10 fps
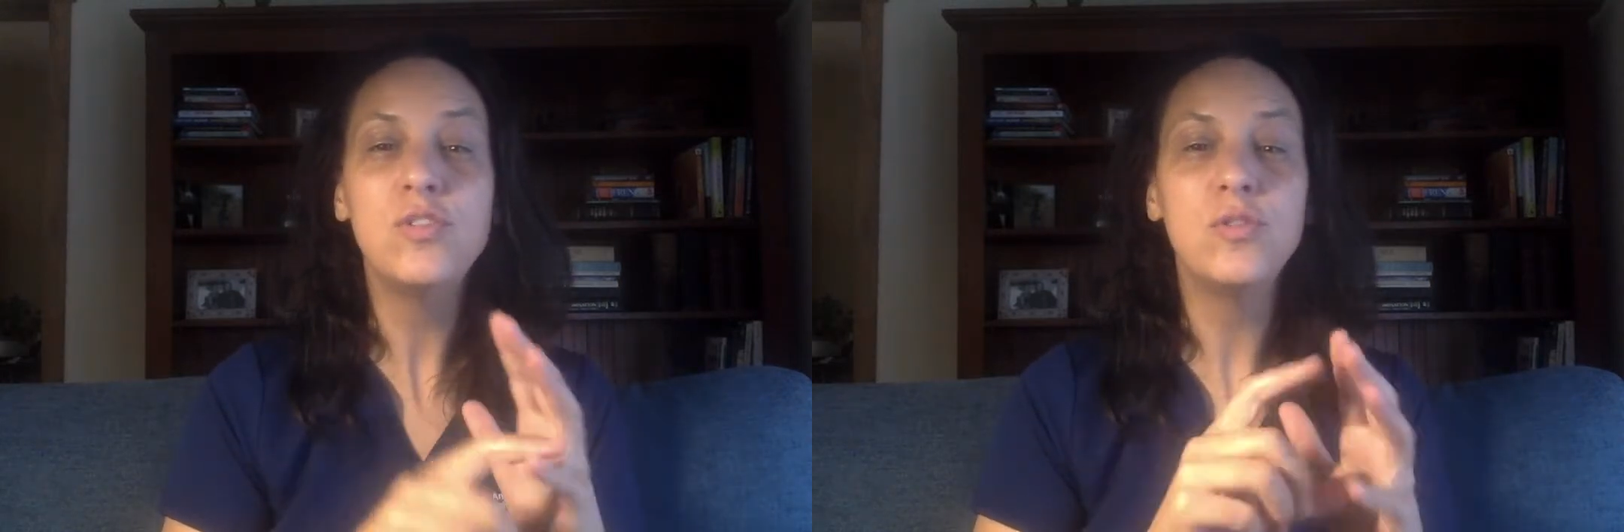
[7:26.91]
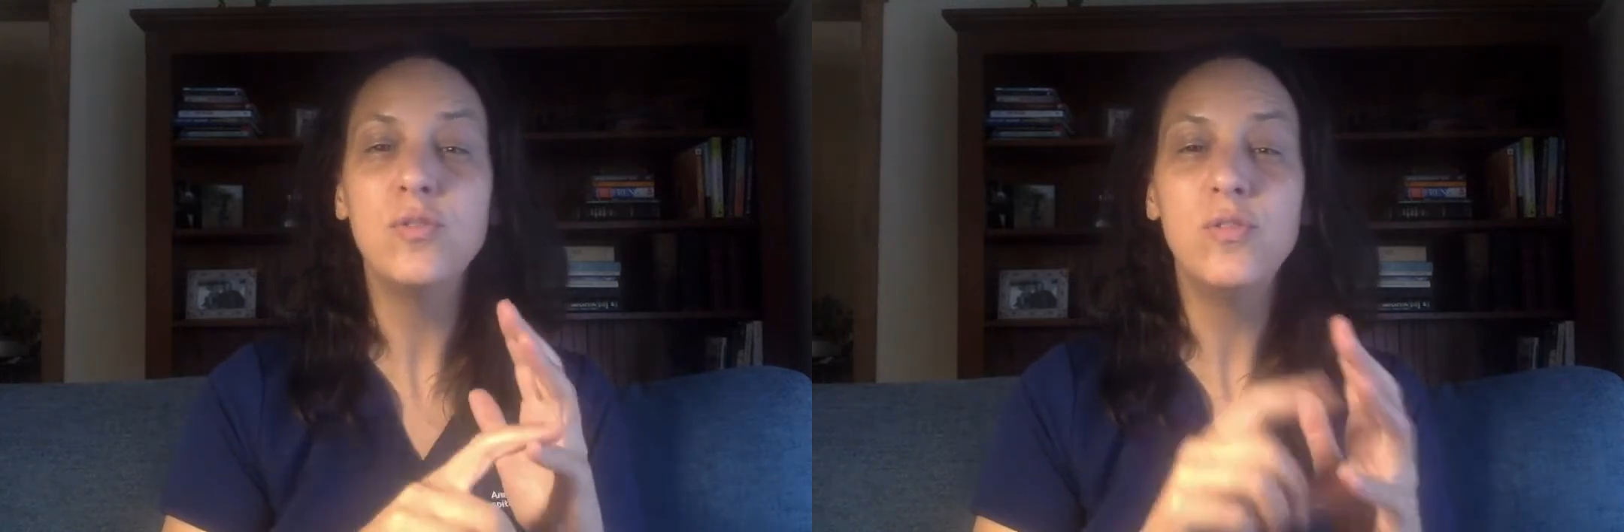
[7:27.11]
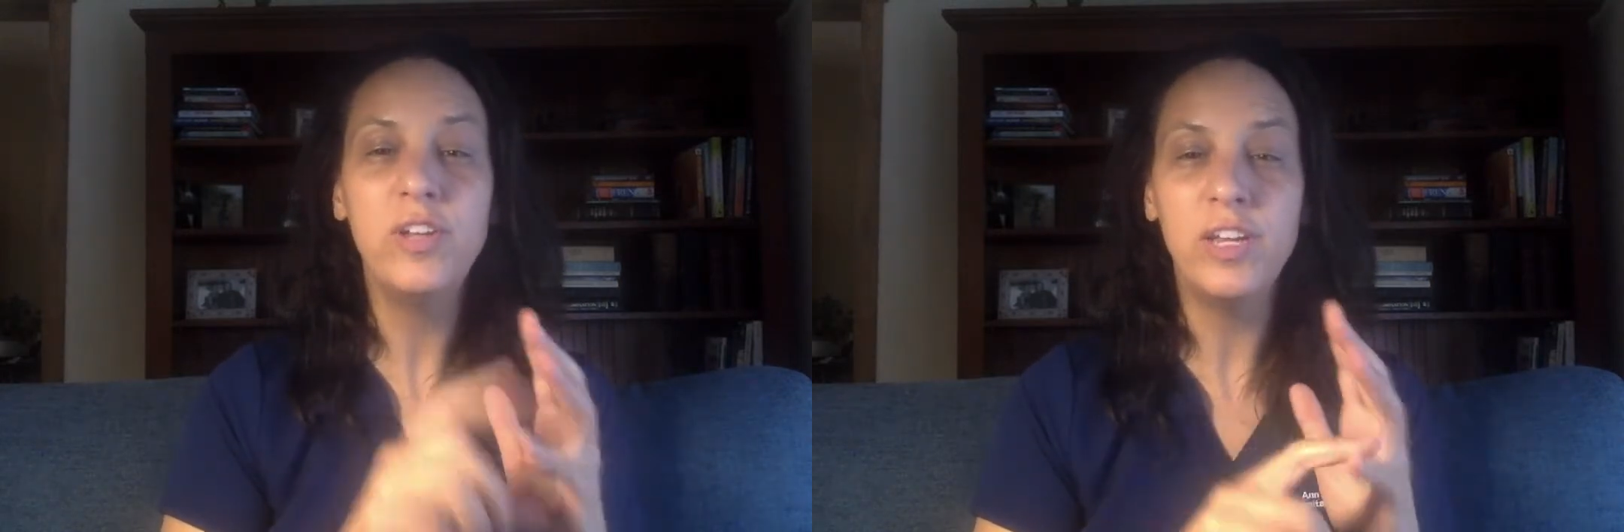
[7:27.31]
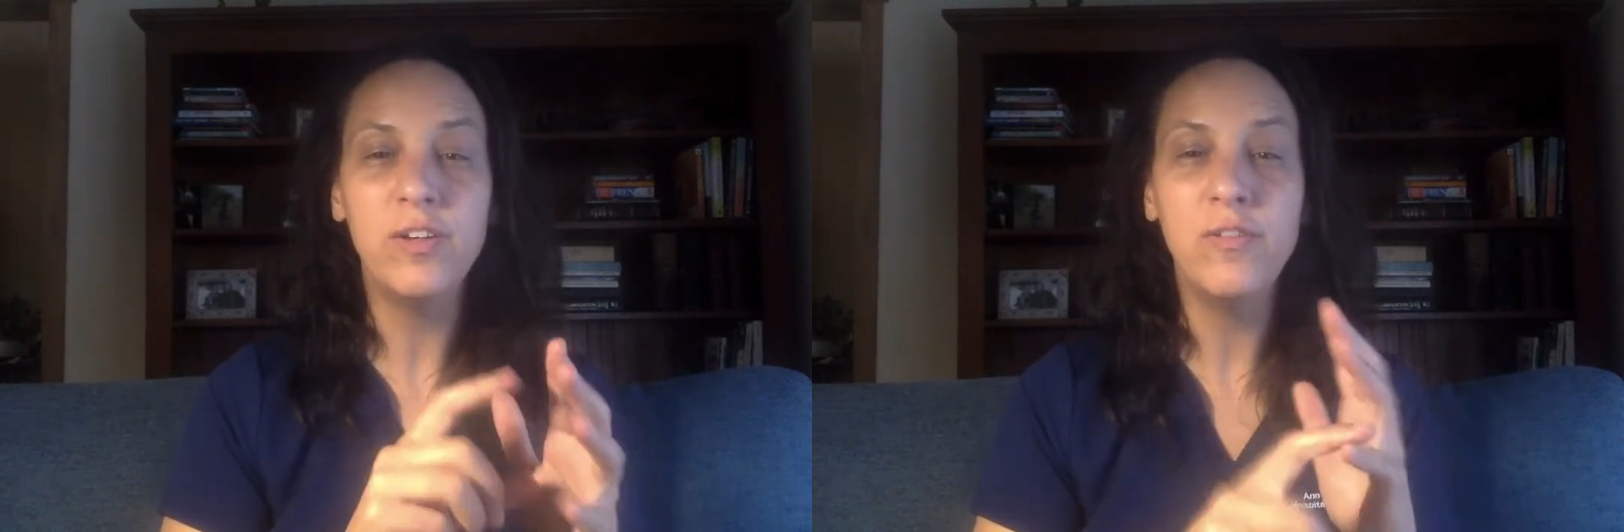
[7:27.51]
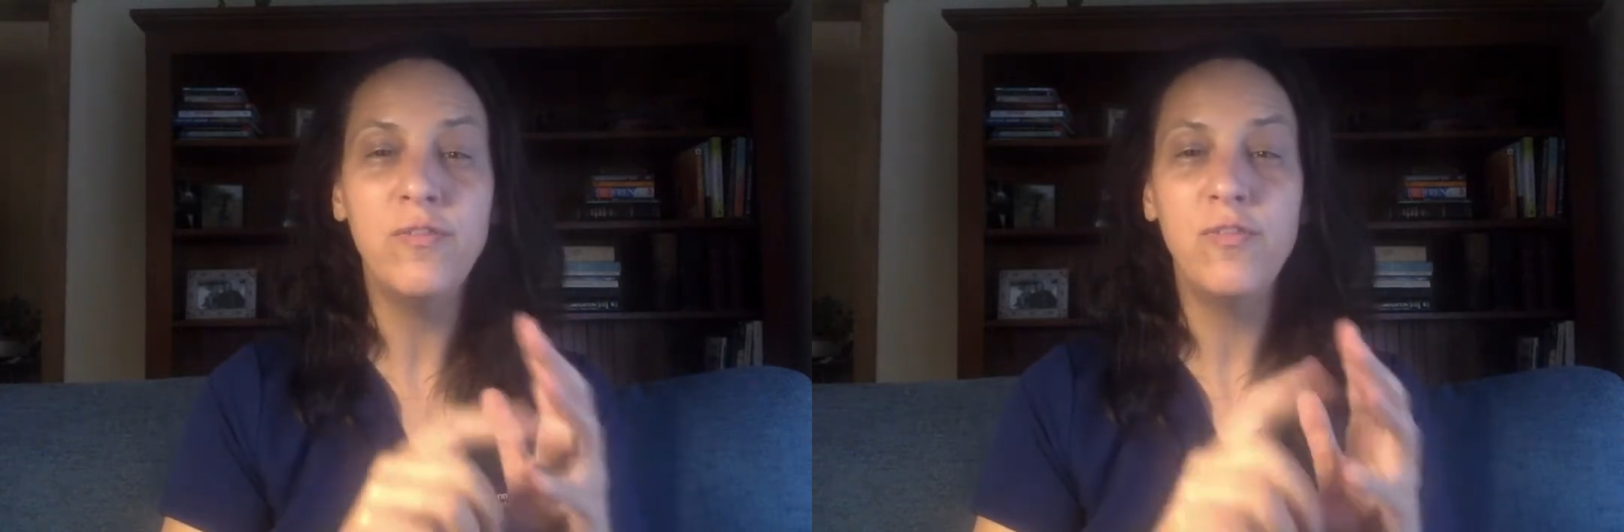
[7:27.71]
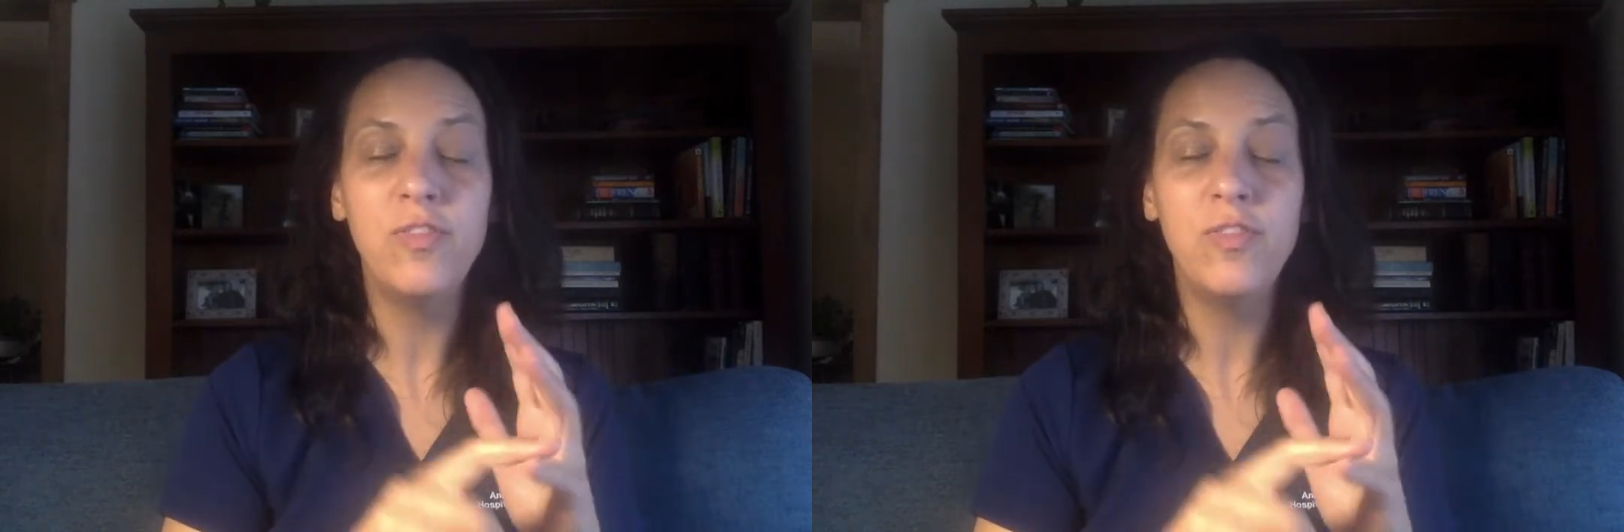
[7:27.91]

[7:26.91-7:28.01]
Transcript: to give